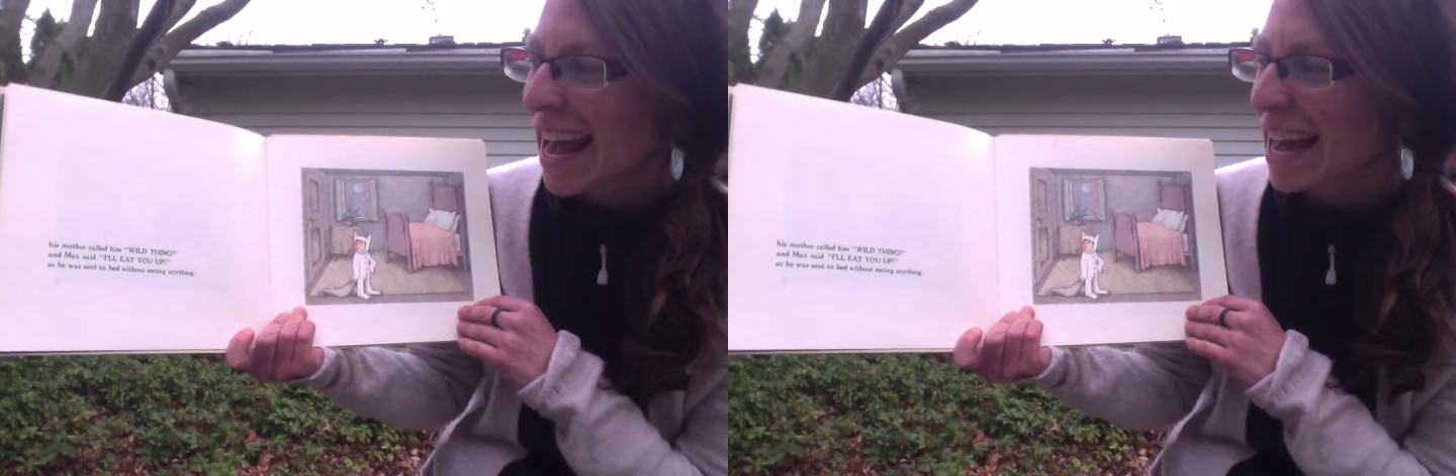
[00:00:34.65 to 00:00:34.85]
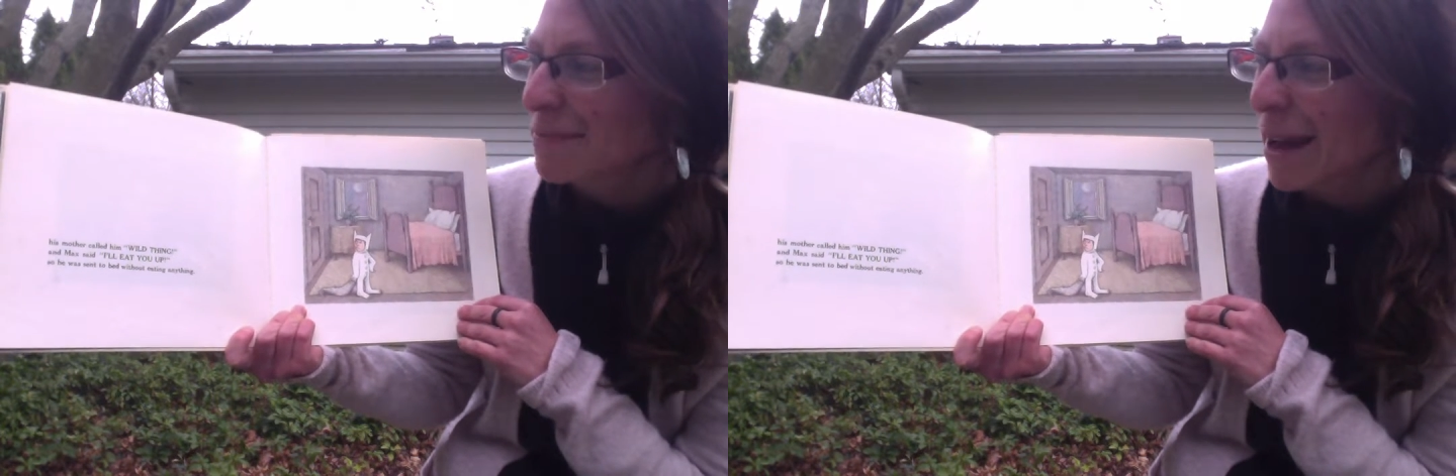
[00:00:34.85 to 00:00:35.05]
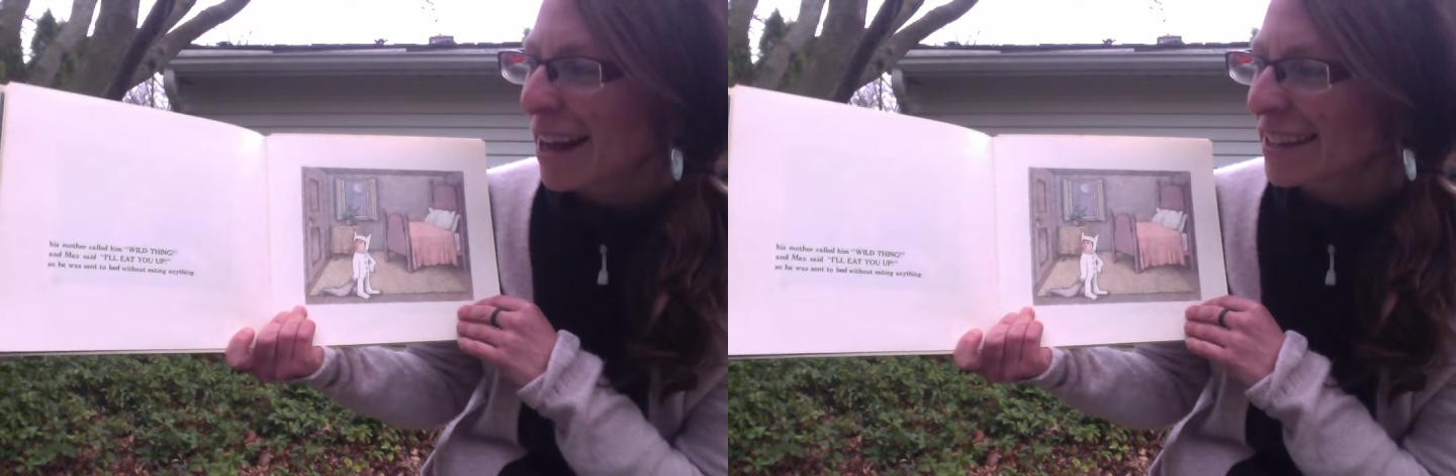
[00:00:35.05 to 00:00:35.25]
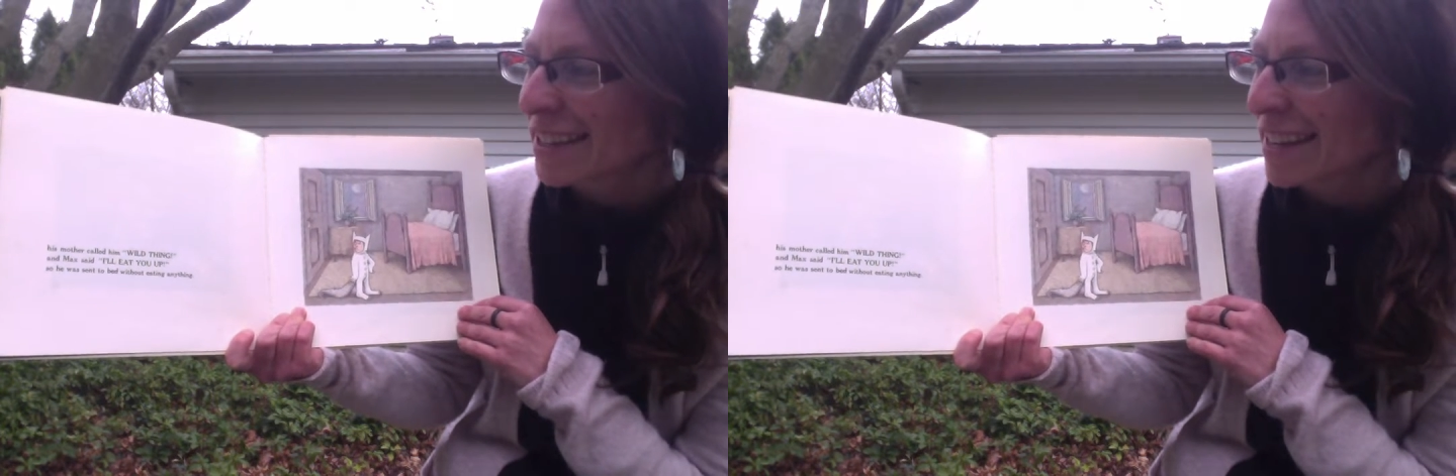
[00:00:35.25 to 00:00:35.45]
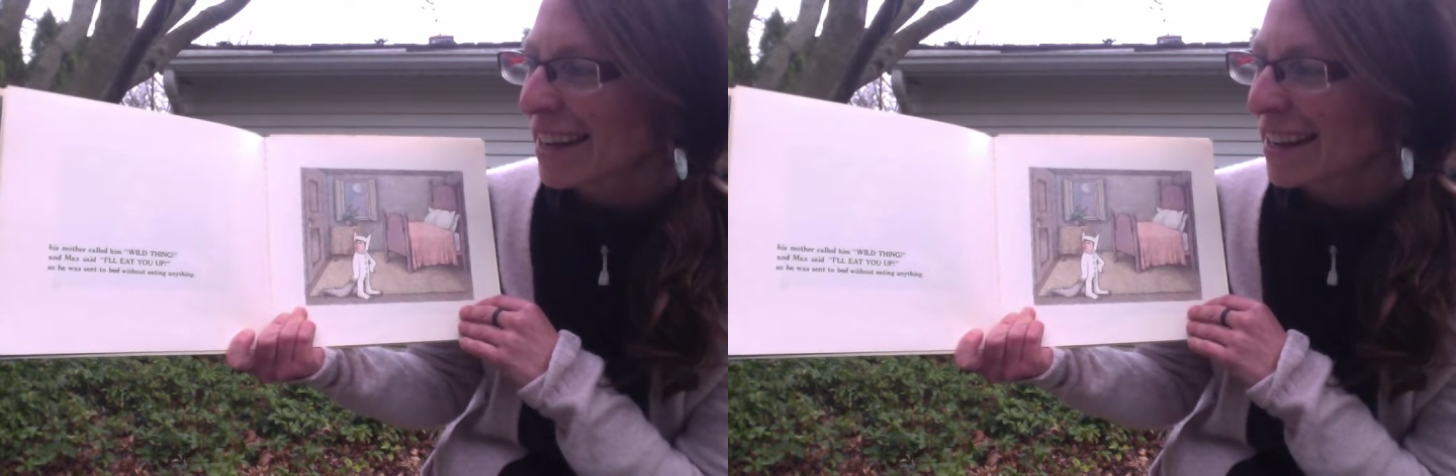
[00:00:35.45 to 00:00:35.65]
and Max
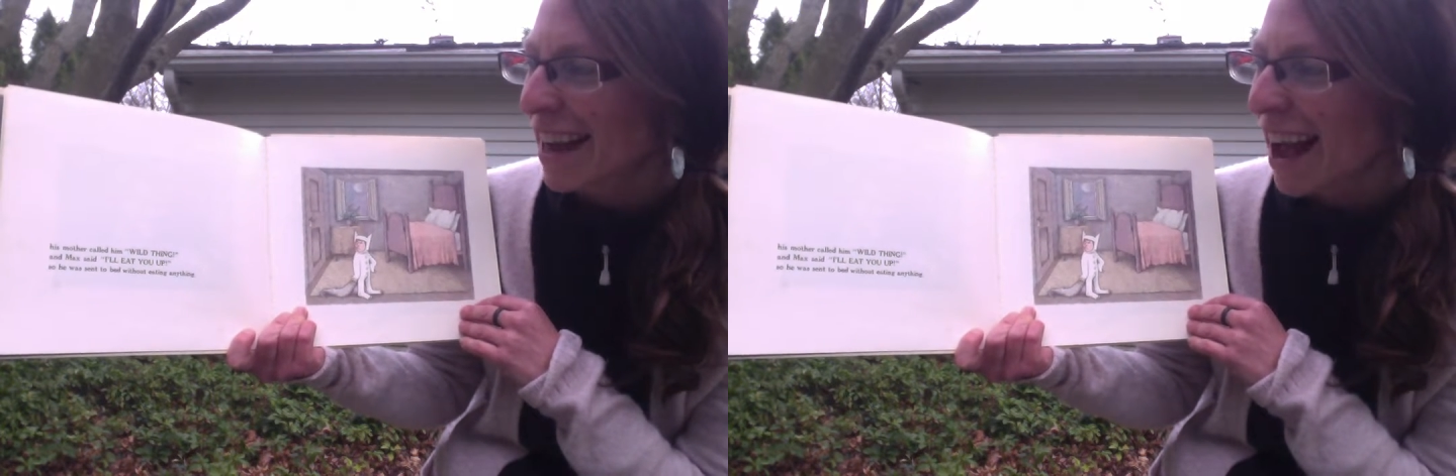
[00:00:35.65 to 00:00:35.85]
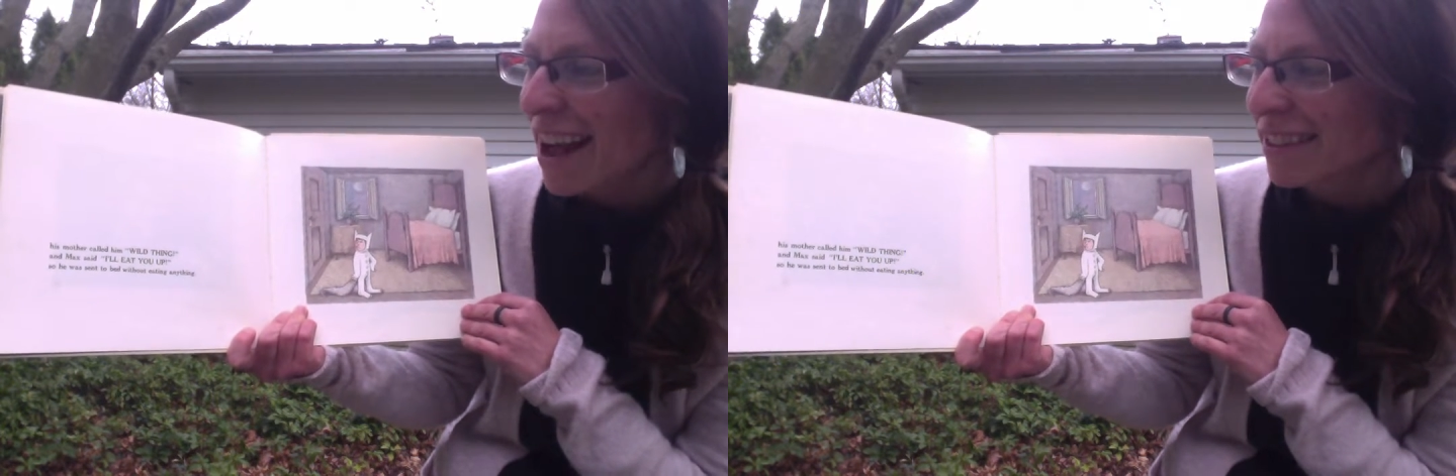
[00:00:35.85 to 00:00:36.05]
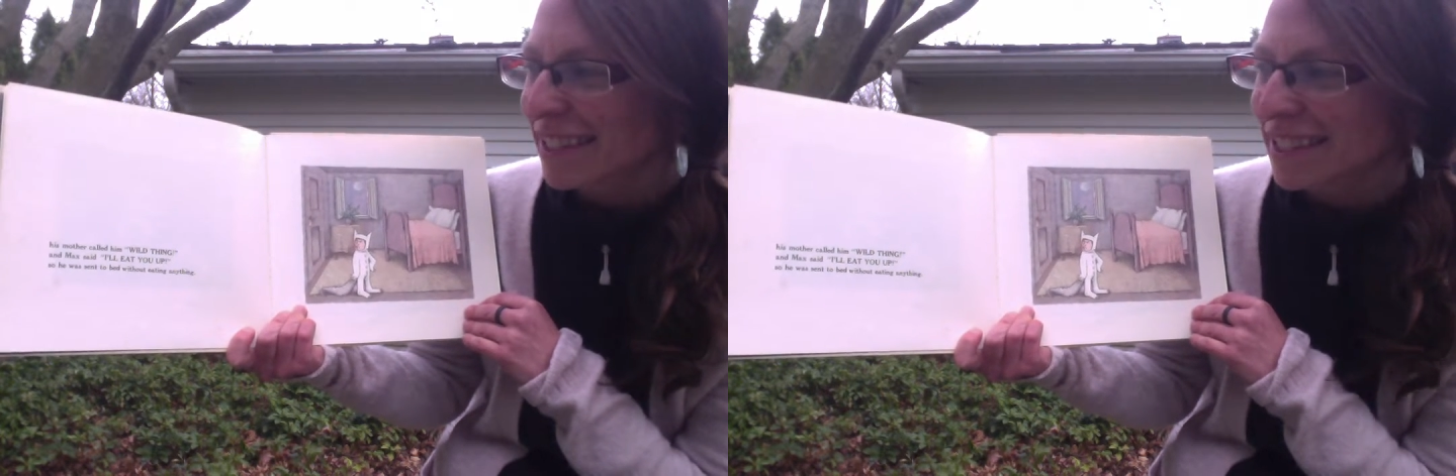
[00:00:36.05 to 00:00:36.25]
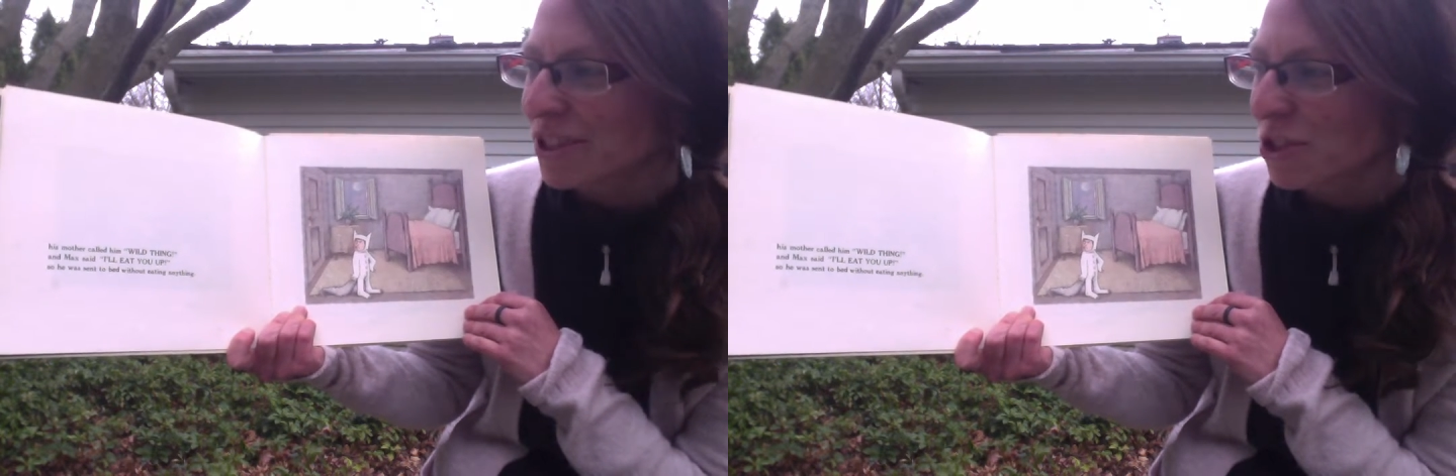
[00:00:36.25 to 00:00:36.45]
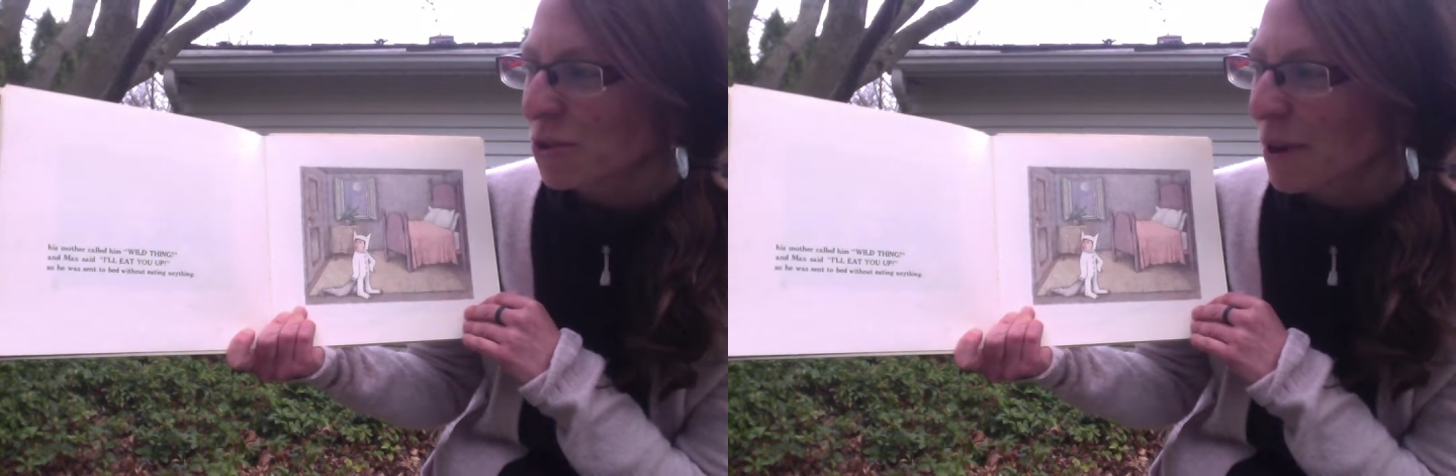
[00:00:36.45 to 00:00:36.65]
said, I'll
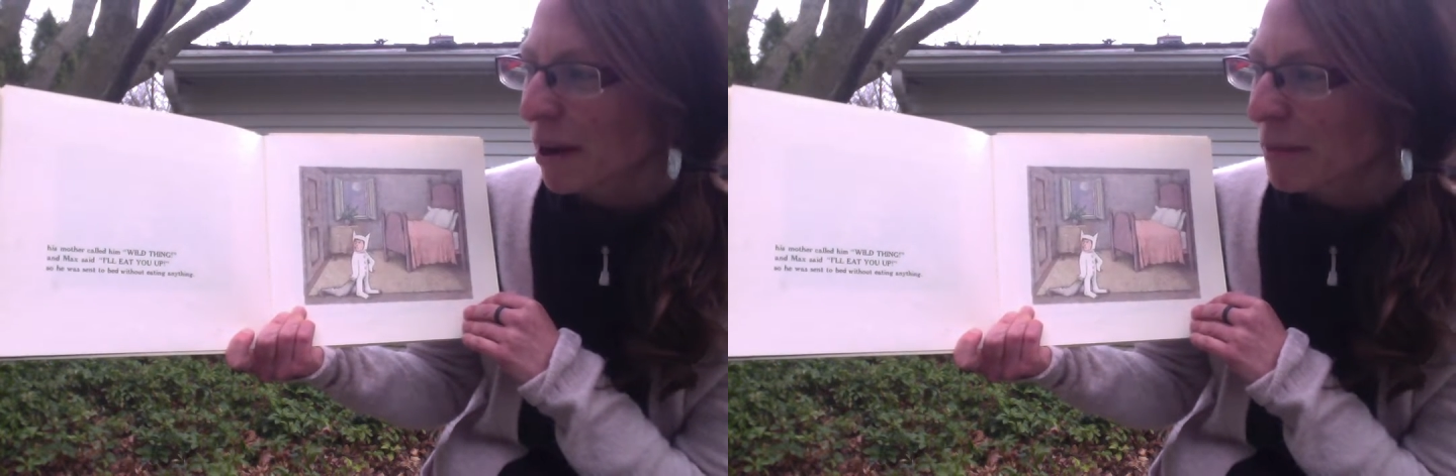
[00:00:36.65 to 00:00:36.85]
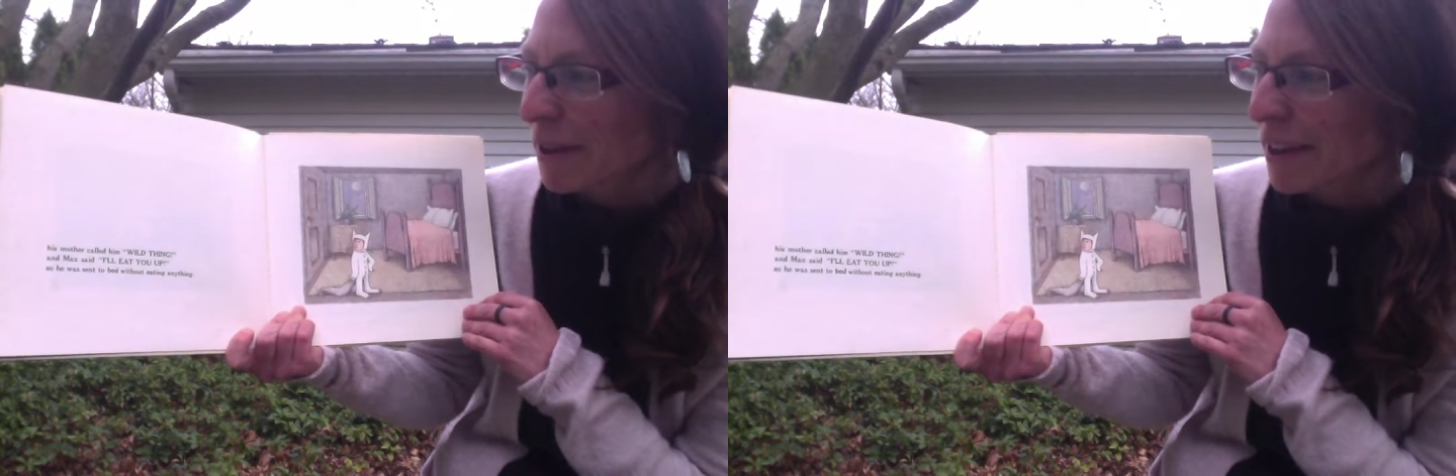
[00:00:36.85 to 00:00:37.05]
eat you up.